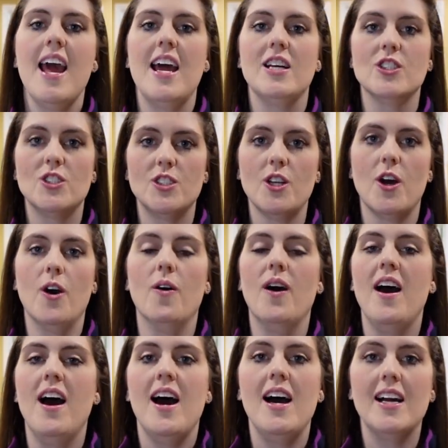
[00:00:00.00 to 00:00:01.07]
And
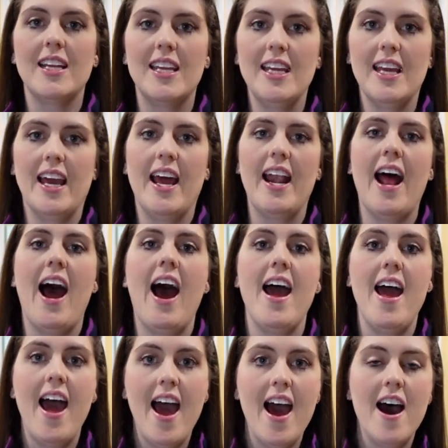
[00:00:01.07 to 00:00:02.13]
so again, I
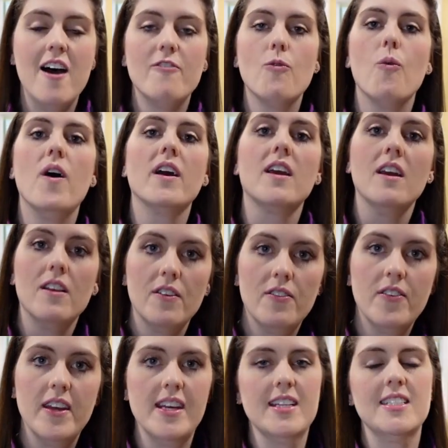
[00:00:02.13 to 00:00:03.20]
have what can
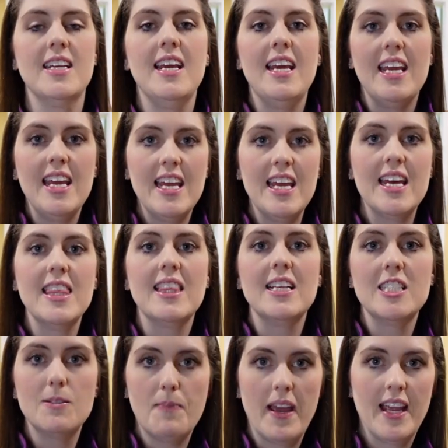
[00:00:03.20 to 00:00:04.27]
fit in the
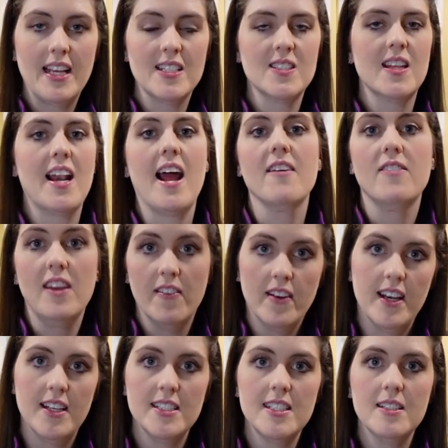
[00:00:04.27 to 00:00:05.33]
space that I've
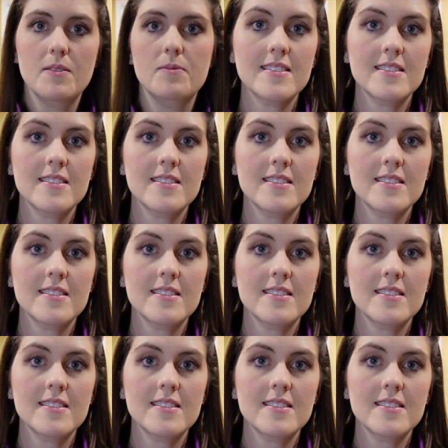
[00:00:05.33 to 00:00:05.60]
given it.